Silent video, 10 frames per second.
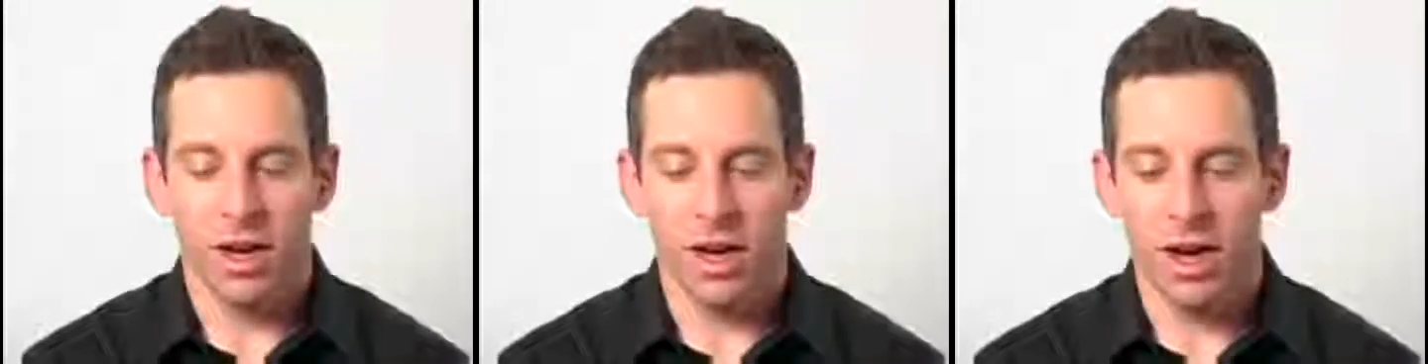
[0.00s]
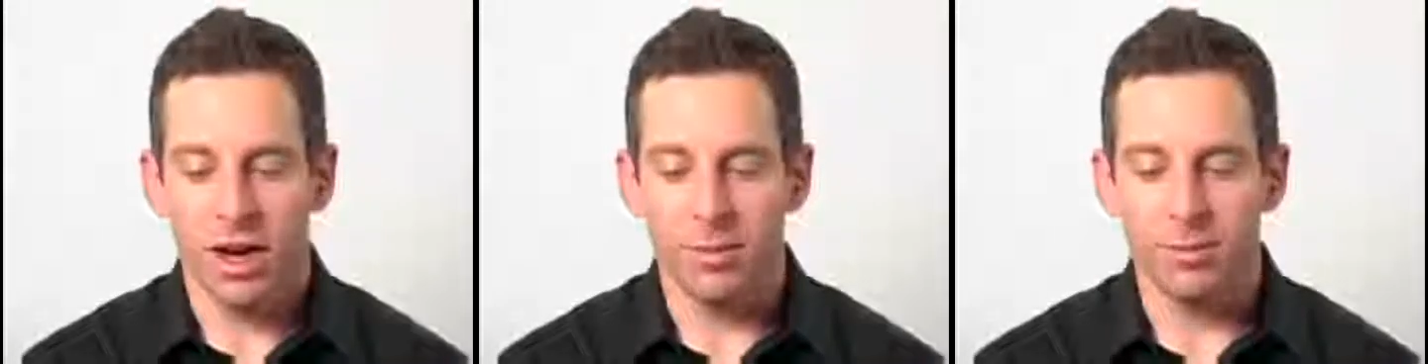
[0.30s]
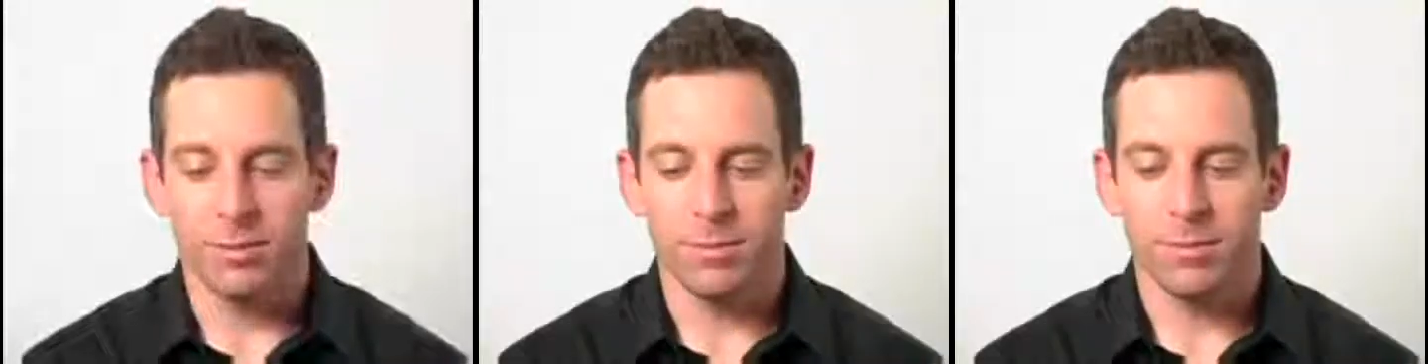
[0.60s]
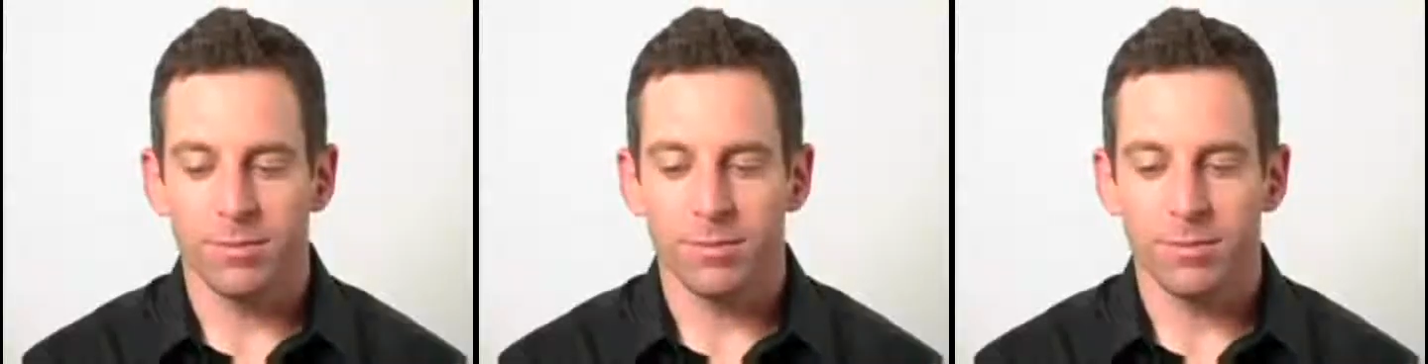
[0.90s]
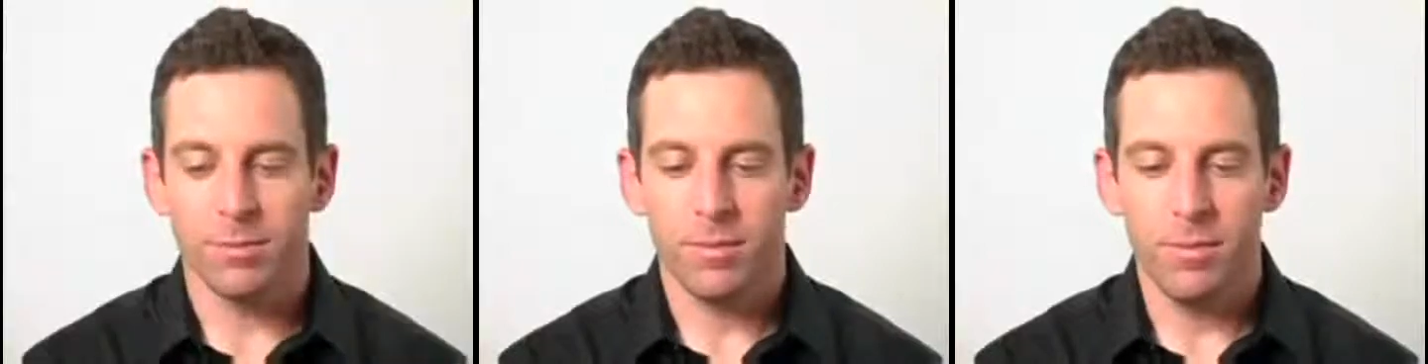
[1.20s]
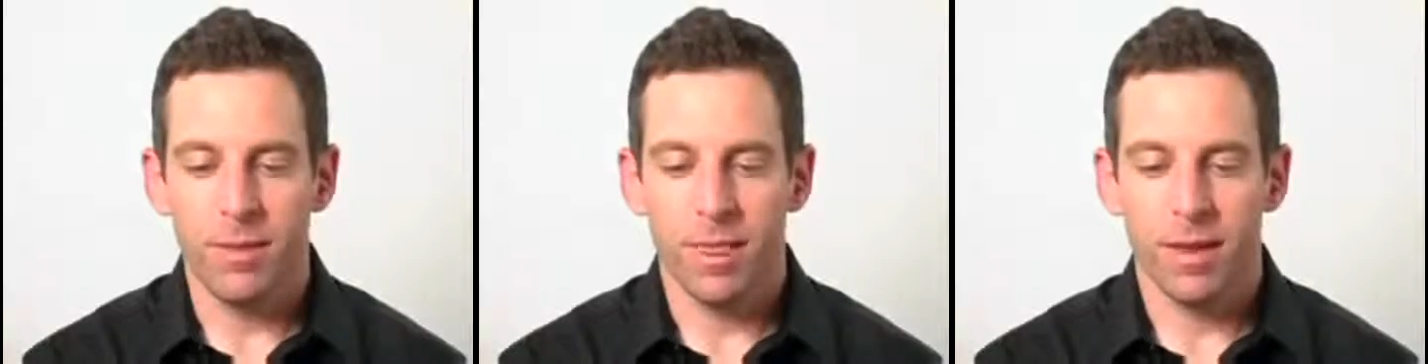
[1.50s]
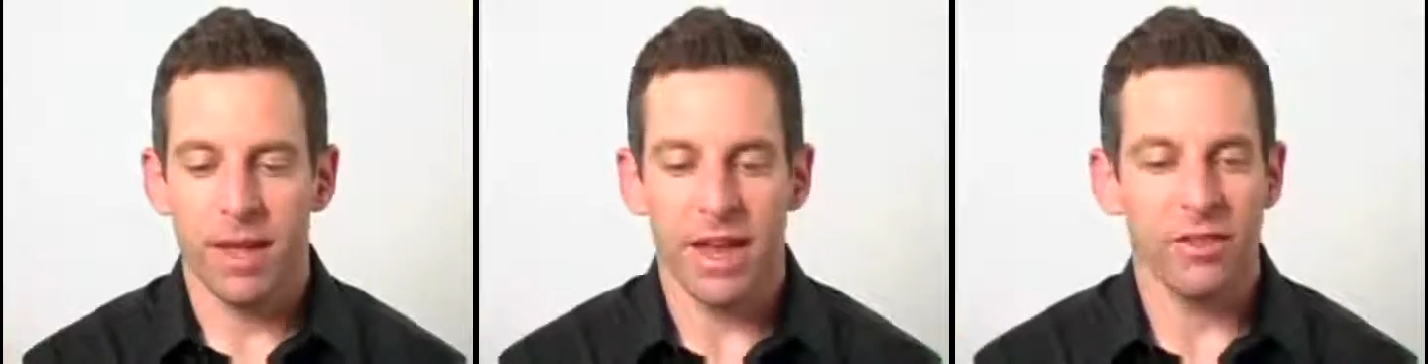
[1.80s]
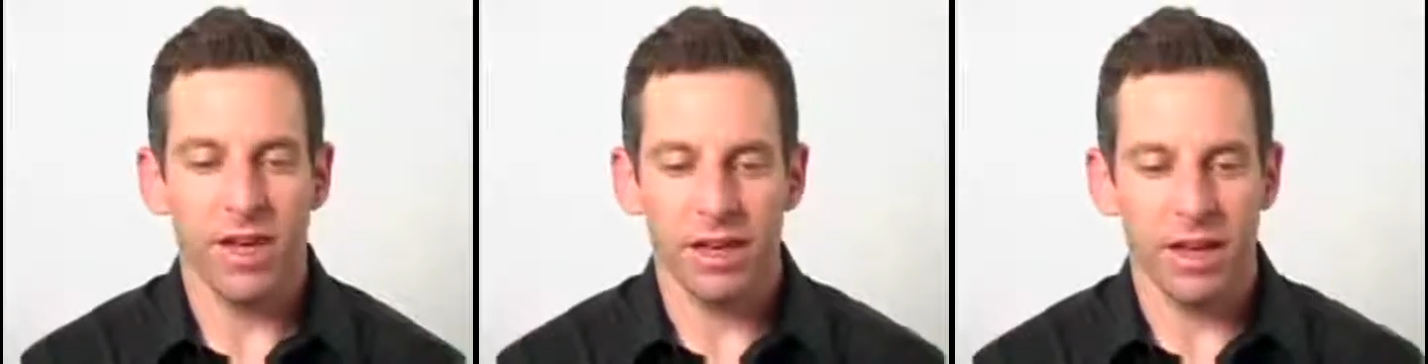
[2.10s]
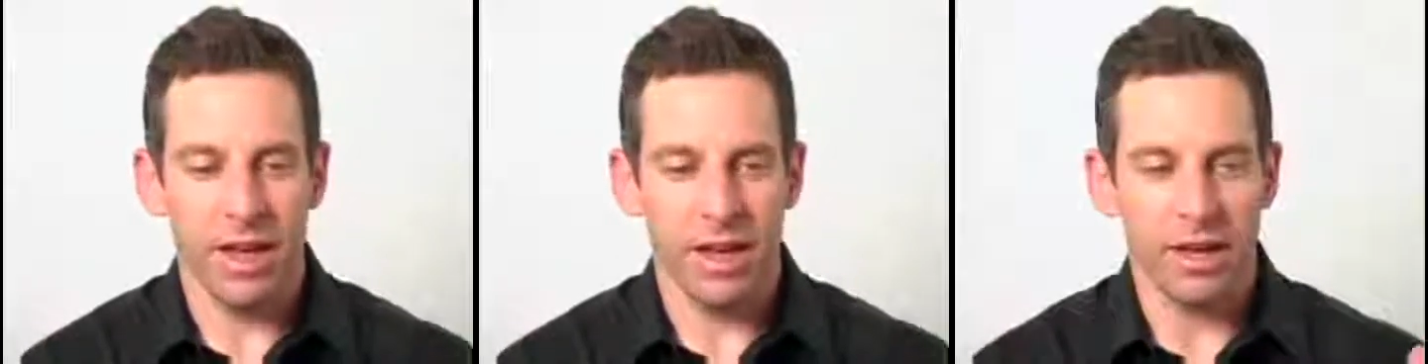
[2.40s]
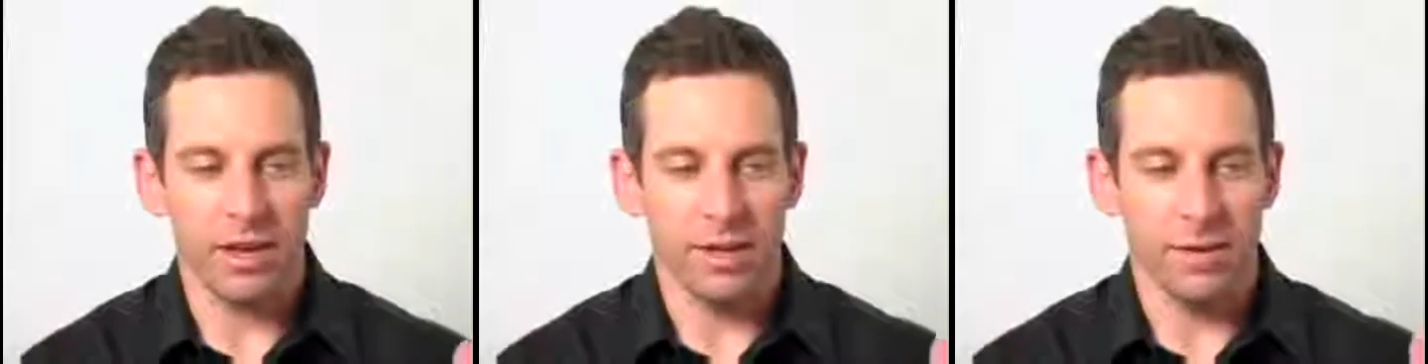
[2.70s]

That is a